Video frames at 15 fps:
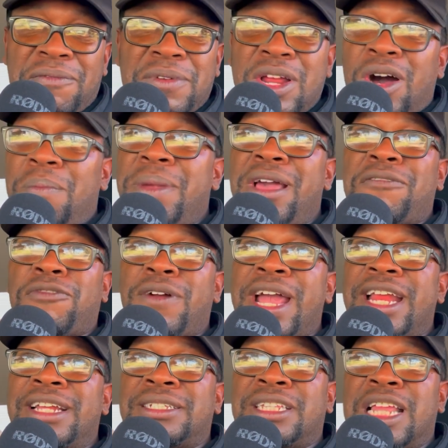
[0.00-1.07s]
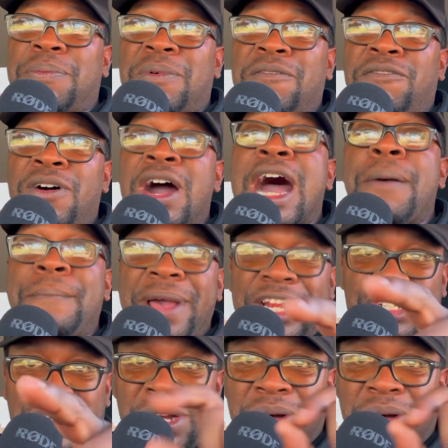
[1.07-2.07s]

Don't be afraid to slip and fall. I bet